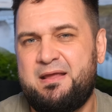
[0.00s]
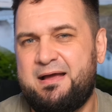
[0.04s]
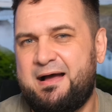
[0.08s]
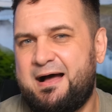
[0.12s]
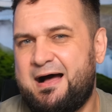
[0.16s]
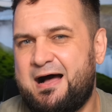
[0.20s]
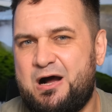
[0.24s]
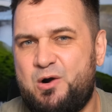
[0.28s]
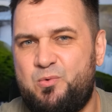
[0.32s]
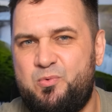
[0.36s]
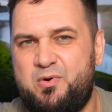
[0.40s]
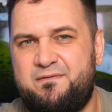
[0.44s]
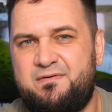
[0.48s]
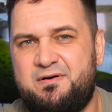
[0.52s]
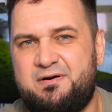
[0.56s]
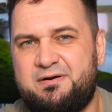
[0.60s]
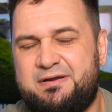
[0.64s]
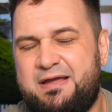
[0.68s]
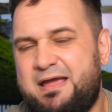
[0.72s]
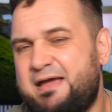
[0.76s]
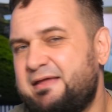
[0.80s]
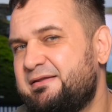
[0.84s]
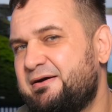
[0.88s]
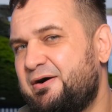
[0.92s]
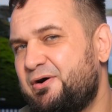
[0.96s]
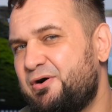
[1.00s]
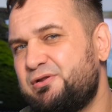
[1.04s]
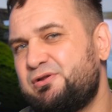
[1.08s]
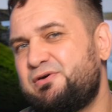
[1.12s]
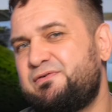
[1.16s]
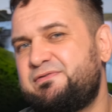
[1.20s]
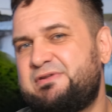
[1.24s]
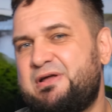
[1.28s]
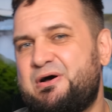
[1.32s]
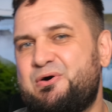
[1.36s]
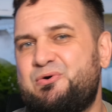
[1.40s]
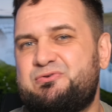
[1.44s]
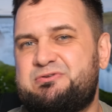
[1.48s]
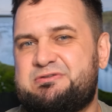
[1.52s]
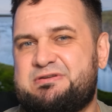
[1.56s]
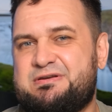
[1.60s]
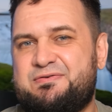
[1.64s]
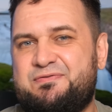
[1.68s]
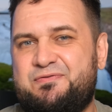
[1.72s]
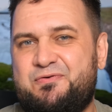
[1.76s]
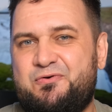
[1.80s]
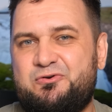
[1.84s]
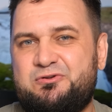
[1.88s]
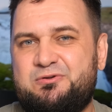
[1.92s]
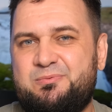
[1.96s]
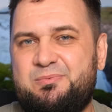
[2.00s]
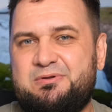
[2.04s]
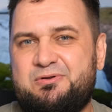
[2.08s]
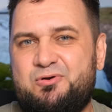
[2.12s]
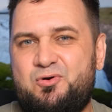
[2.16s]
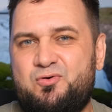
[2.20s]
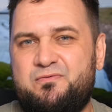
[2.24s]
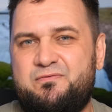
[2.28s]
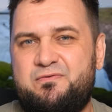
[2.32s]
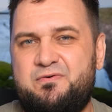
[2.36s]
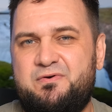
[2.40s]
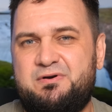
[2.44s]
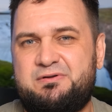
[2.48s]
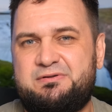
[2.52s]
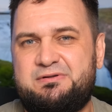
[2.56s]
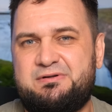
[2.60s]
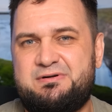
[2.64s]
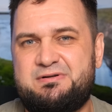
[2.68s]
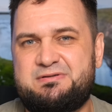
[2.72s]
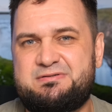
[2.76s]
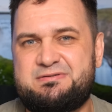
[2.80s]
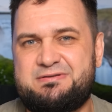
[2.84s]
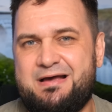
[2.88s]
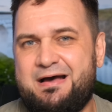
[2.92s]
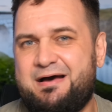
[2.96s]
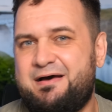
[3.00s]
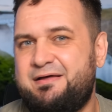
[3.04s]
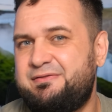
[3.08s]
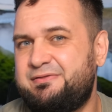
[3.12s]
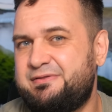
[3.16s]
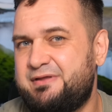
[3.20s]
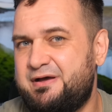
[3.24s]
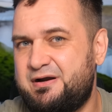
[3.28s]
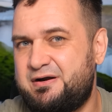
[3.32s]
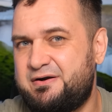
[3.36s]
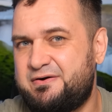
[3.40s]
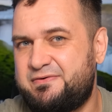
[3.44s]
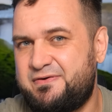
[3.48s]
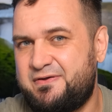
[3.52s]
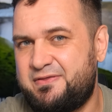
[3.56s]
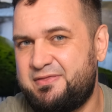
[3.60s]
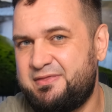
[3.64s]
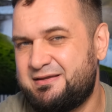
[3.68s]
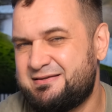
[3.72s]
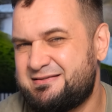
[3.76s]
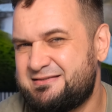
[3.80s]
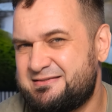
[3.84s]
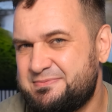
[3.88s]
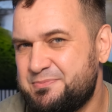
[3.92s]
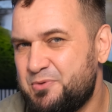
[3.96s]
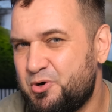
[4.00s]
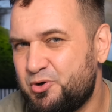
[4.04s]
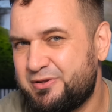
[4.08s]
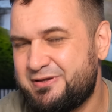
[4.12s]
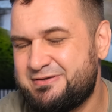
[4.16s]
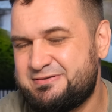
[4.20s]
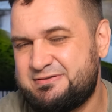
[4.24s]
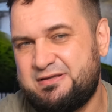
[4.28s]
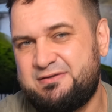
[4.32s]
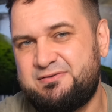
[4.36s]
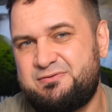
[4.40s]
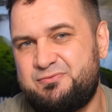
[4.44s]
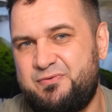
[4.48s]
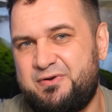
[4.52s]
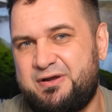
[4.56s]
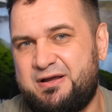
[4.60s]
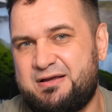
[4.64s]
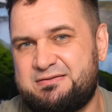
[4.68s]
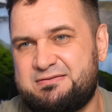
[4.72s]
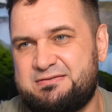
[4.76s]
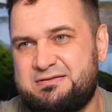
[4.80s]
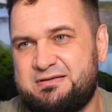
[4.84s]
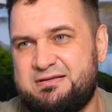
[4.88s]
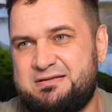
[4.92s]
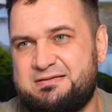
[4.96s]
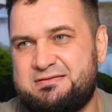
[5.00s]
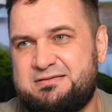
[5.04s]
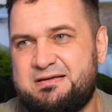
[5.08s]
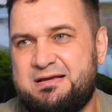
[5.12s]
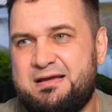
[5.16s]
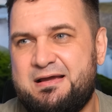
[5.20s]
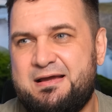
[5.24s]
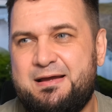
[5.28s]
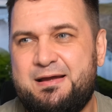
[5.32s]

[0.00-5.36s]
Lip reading: However, can all of those affordable converters unearth the smallest intricacies